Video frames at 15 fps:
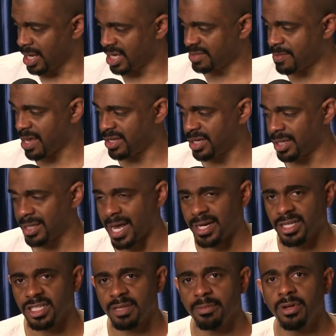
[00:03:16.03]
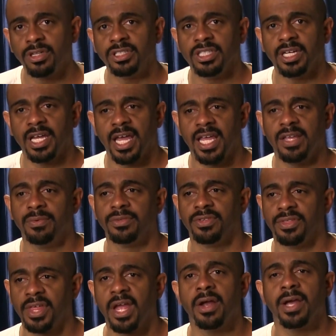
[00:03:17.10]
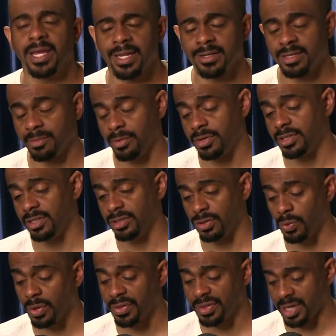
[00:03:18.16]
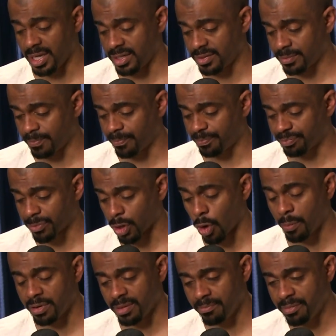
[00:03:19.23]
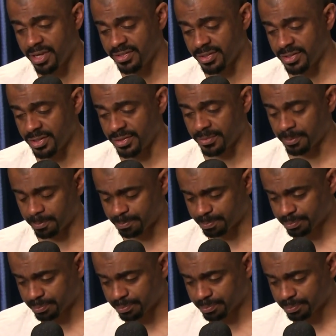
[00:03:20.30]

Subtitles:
This man did a lot in his community, and he was there in his community doing things, opening businesses,